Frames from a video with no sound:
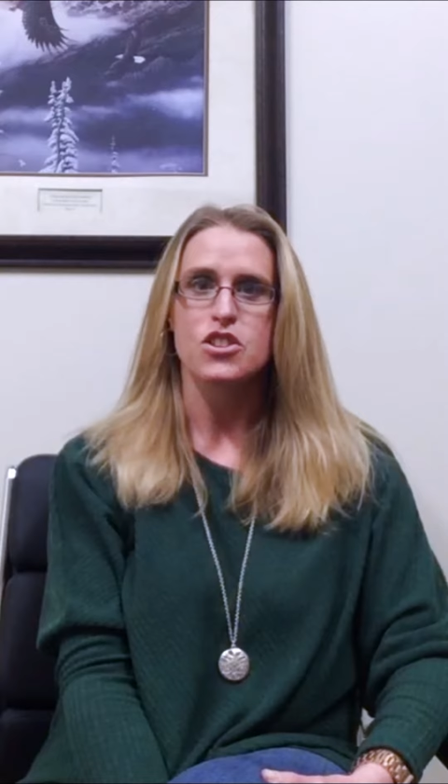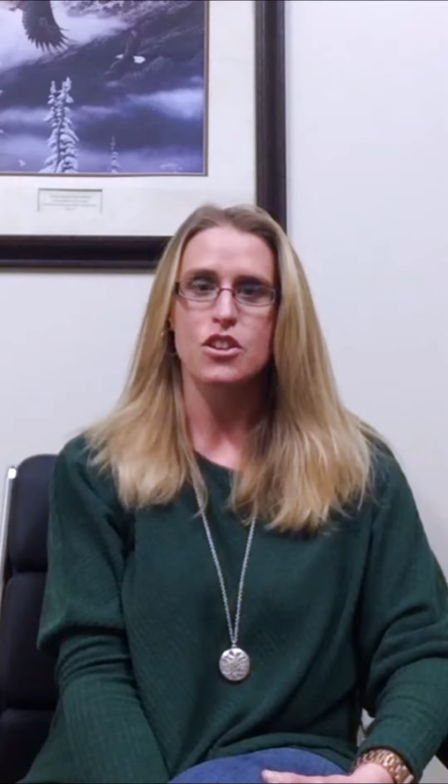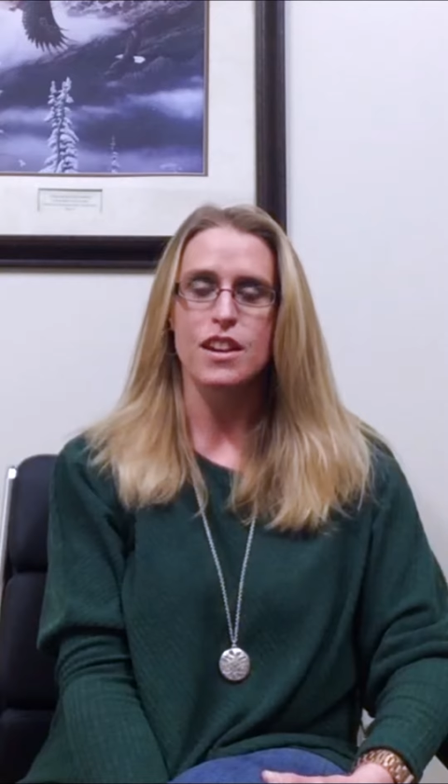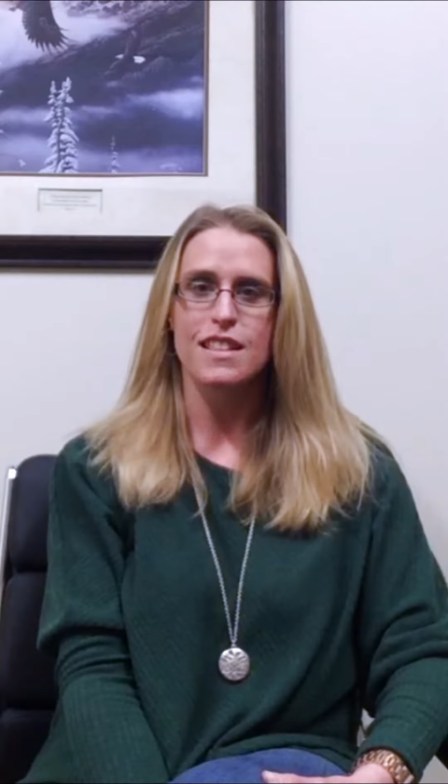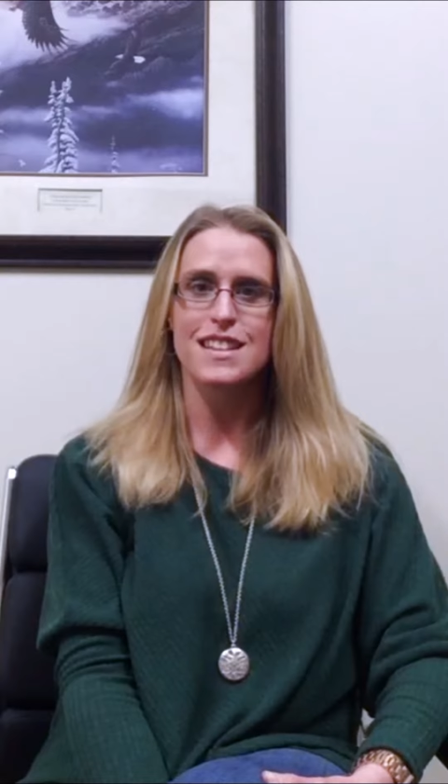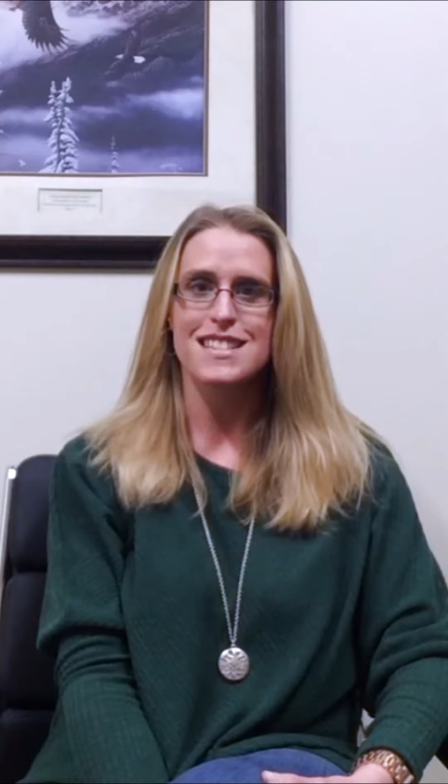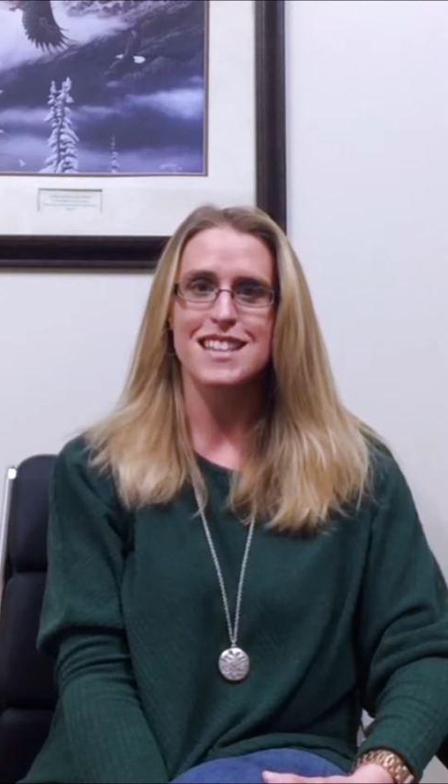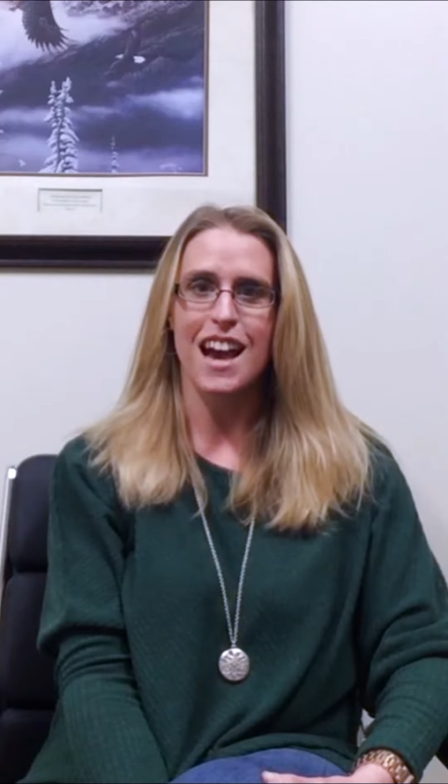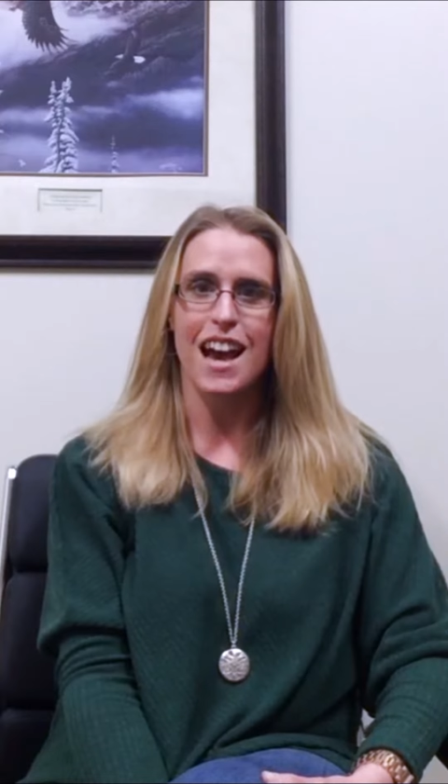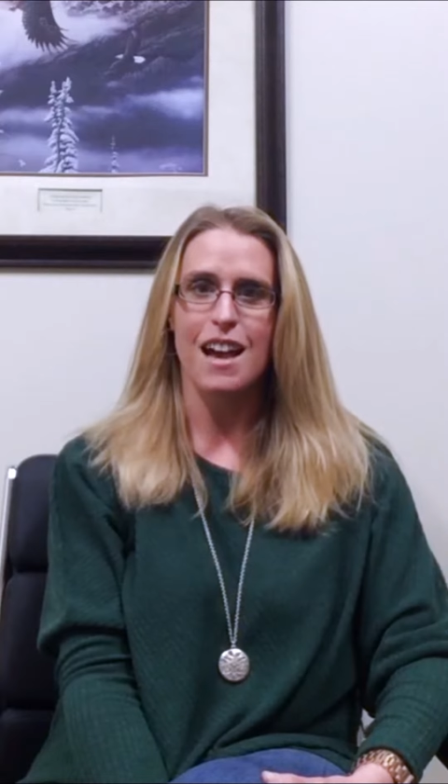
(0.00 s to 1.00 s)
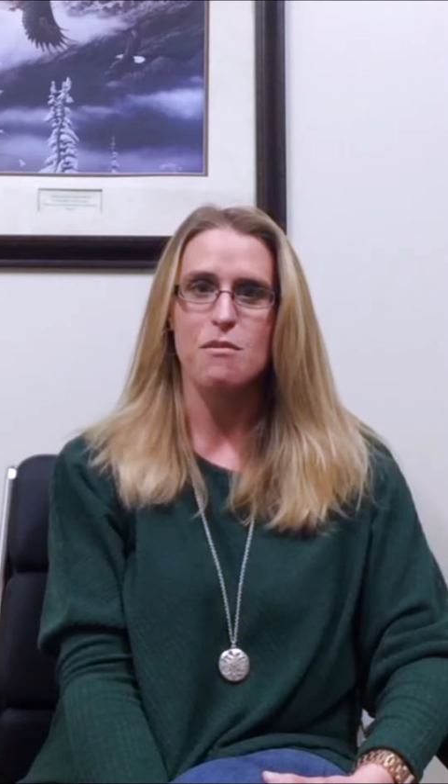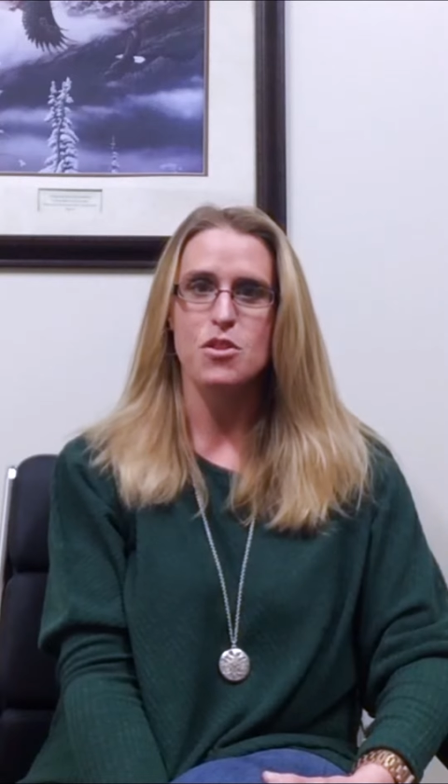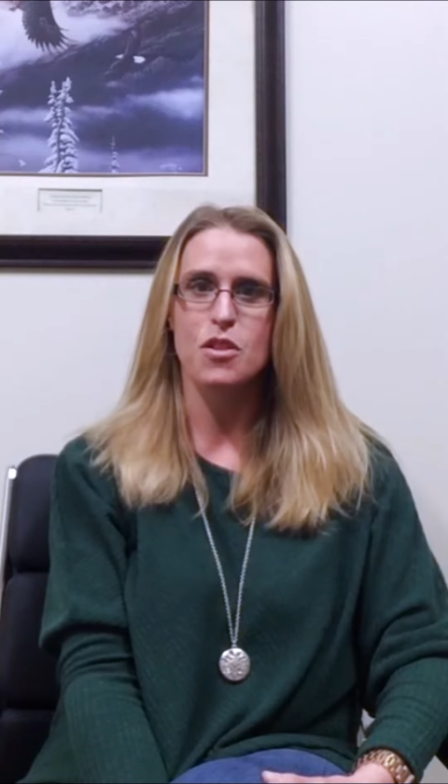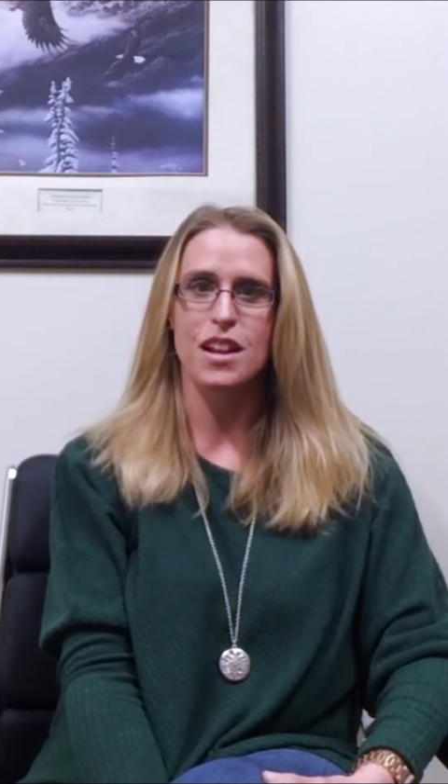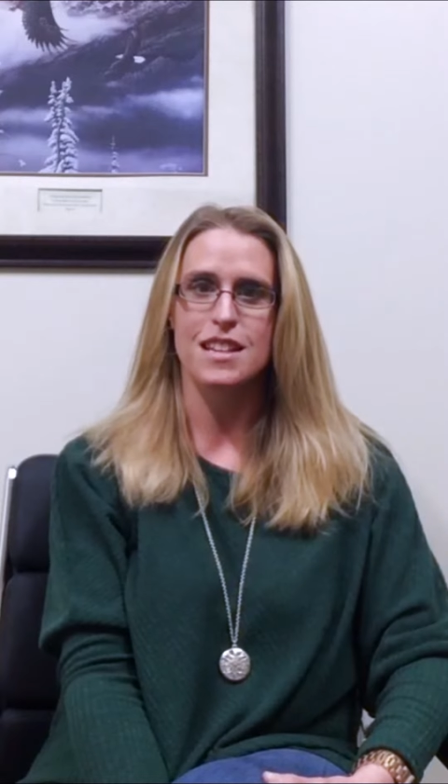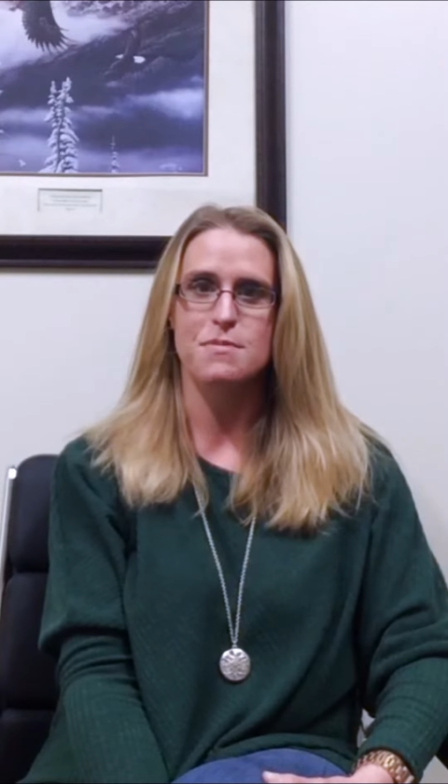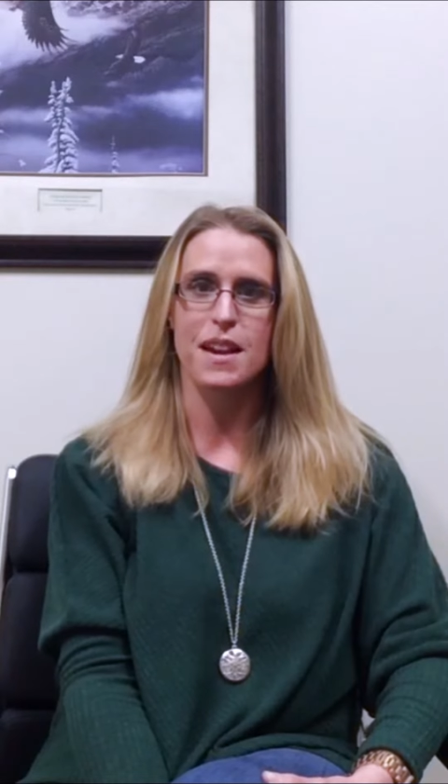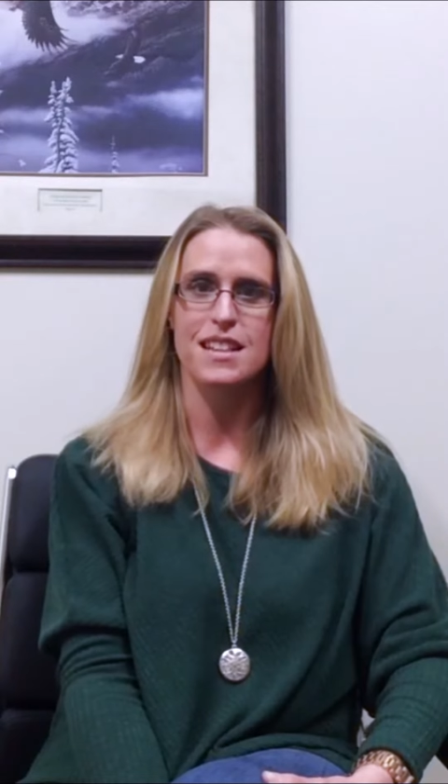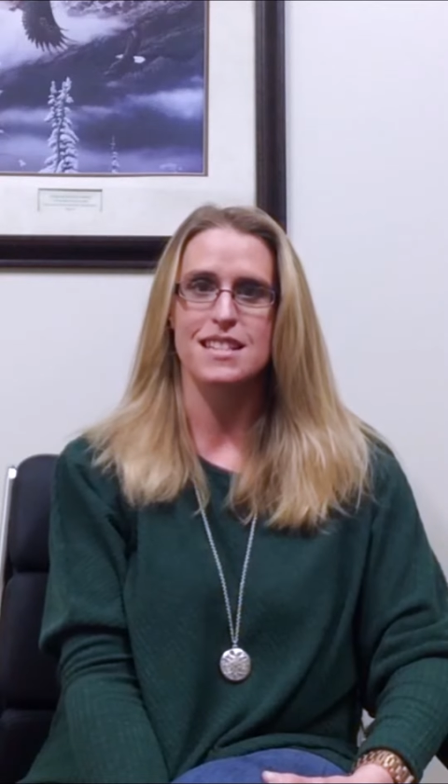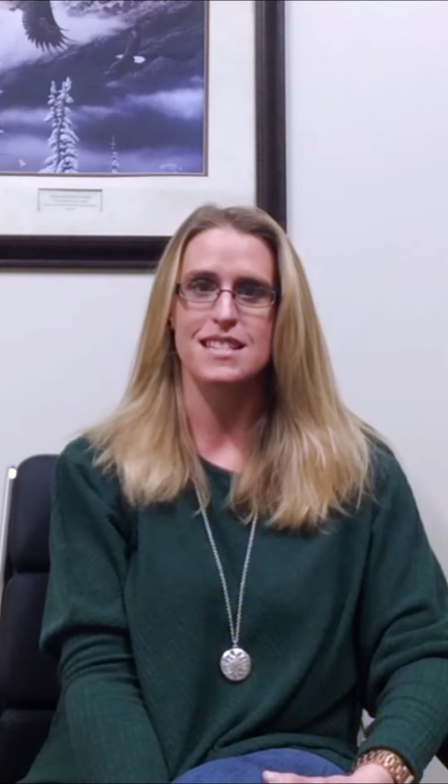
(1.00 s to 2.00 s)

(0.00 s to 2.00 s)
During this time, you can expect